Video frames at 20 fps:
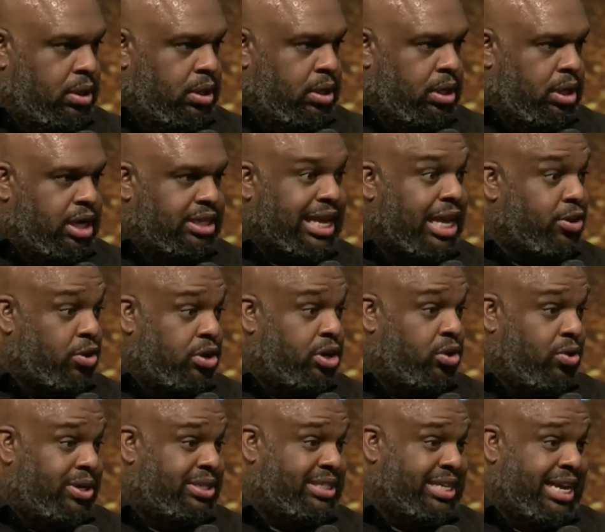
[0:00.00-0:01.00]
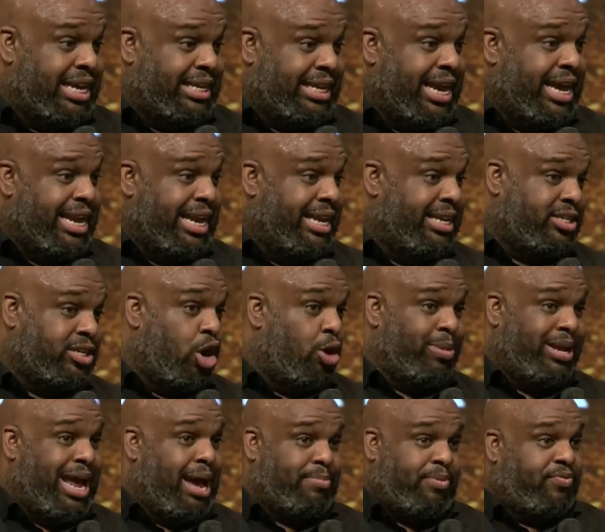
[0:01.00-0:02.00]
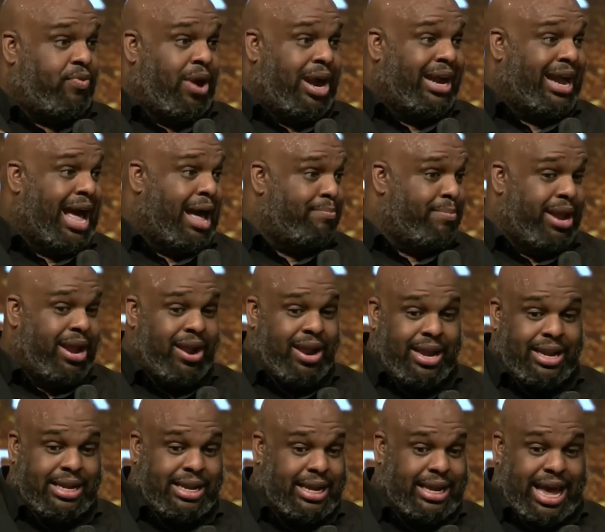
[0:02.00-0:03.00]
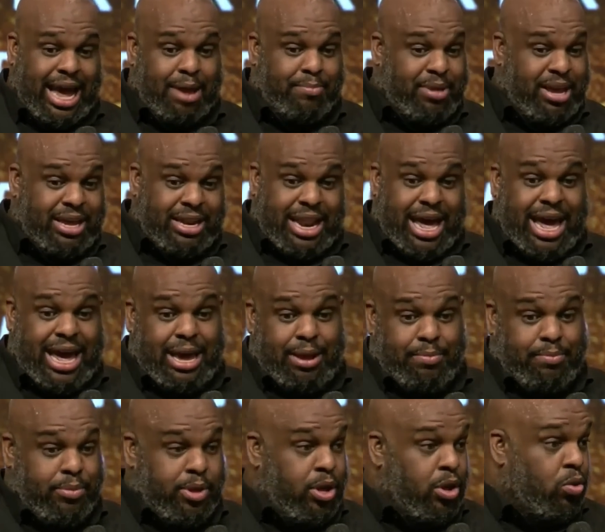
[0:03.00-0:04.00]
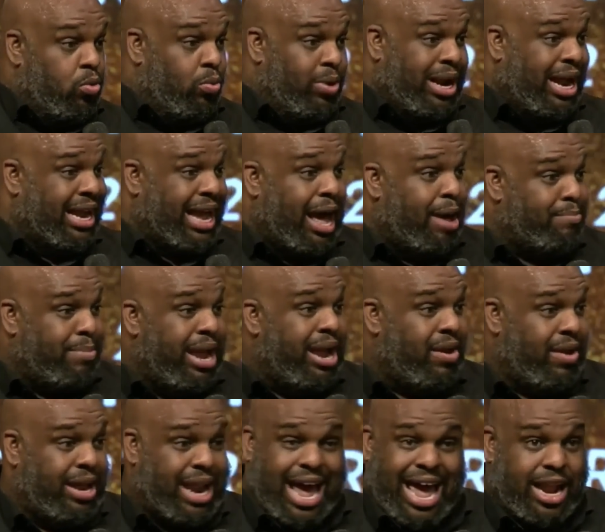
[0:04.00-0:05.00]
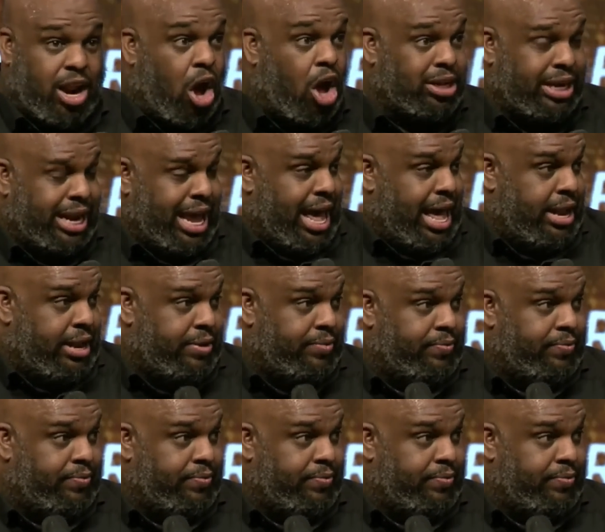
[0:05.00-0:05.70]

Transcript: Because I know the Lord said Atlanta. He told me that before I got married, then gave me a name when I got married. I had all of that.